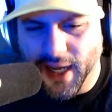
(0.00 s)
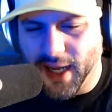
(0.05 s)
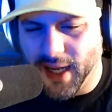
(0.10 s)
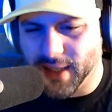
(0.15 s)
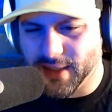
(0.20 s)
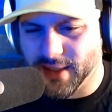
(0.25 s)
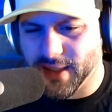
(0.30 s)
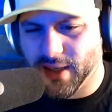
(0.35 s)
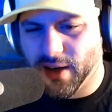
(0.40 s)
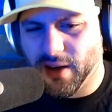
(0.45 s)

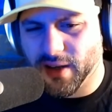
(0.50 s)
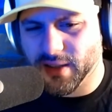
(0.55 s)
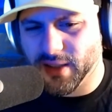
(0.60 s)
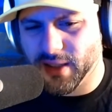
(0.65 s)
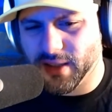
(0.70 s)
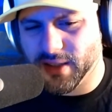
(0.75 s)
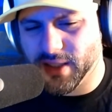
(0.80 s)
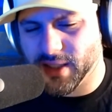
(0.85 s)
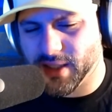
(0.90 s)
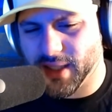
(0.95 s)
Is it all
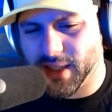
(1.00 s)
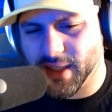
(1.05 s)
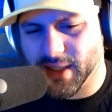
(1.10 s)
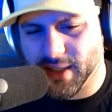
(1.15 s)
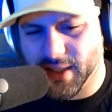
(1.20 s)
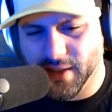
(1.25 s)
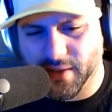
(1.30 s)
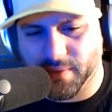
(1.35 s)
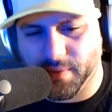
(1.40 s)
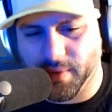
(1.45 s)
just an
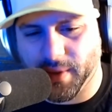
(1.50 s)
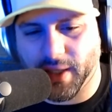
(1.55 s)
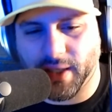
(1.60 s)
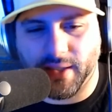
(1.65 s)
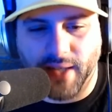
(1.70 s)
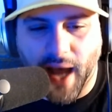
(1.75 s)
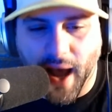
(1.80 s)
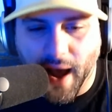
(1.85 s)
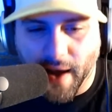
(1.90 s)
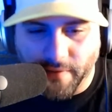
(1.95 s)
excuse?
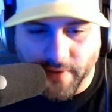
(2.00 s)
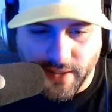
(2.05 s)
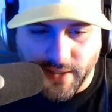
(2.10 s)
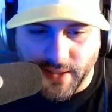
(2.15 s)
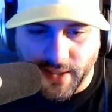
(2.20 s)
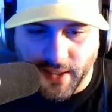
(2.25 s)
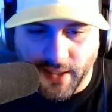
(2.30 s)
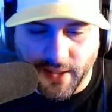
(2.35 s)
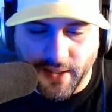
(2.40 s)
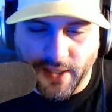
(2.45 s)
Because
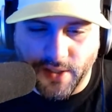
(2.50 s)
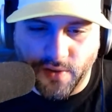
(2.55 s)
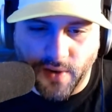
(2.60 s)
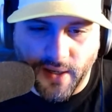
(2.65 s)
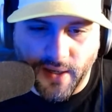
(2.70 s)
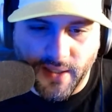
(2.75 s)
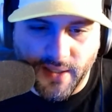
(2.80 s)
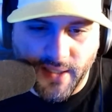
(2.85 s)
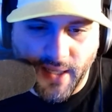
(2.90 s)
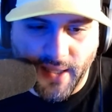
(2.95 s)
obviously they
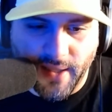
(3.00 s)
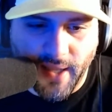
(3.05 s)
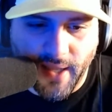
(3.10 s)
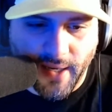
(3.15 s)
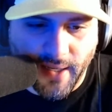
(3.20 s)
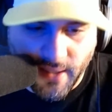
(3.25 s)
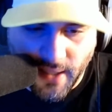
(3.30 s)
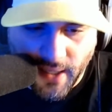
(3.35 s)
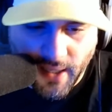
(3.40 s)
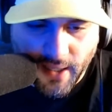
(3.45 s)
try to say
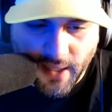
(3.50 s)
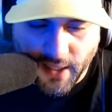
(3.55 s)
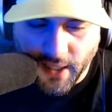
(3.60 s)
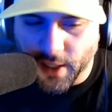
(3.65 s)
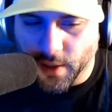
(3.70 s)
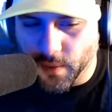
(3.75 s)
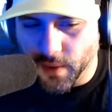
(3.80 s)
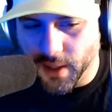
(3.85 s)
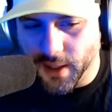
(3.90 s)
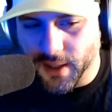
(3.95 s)
that
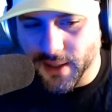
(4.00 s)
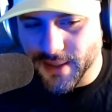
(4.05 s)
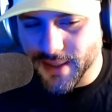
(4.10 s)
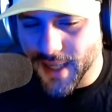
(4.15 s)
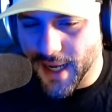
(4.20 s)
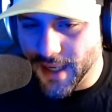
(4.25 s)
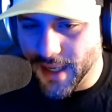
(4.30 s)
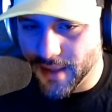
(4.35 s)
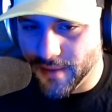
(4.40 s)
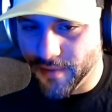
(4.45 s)
you know, he
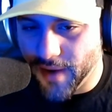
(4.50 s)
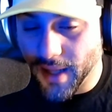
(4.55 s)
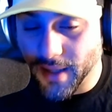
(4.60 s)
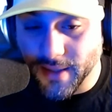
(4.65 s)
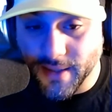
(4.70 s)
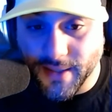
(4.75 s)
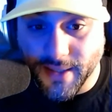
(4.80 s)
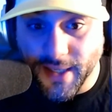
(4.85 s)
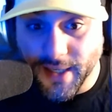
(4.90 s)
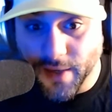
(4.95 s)
incited
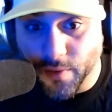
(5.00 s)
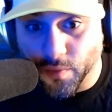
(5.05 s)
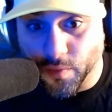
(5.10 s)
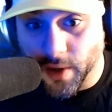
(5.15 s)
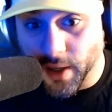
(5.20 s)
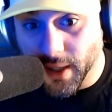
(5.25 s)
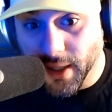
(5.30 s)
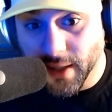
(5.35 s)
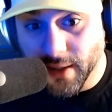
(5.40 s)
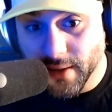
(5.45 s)
violence. Did he
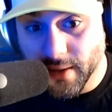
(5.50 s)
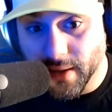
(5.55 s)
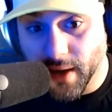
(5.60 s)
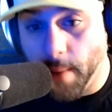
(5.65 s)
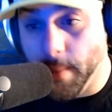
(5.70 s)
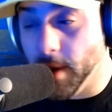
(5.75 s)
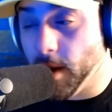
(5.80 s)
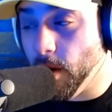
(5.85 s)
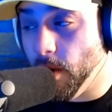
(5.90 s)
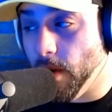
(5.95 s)
really?
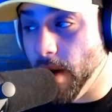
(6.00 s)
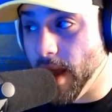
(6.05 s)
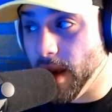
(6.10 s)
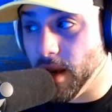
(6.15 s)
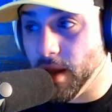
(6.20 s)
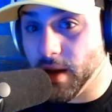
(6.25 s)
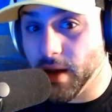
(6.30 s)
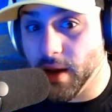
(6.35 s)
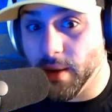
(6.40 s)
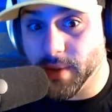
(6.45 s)
I mean, go ahead,
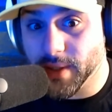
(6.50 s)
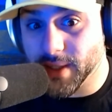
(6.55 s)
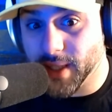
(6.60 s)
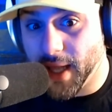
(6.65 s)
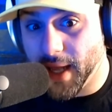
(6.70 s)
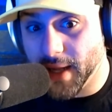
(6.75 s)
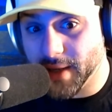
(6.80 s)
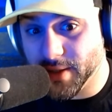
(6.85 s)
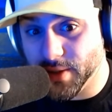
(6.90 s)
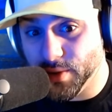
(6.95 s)
look up his
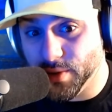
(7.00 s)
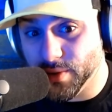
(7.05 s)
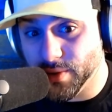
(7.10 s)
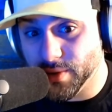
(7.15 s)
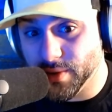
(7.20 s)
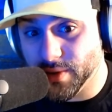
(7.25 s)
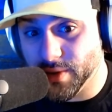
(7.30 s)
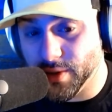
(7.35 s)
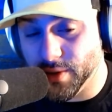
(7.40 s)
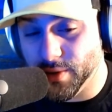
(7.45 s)
last
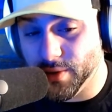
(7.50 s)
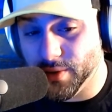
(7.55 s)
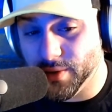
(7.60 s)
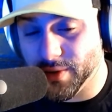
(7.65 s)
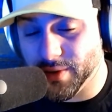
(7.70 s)
two two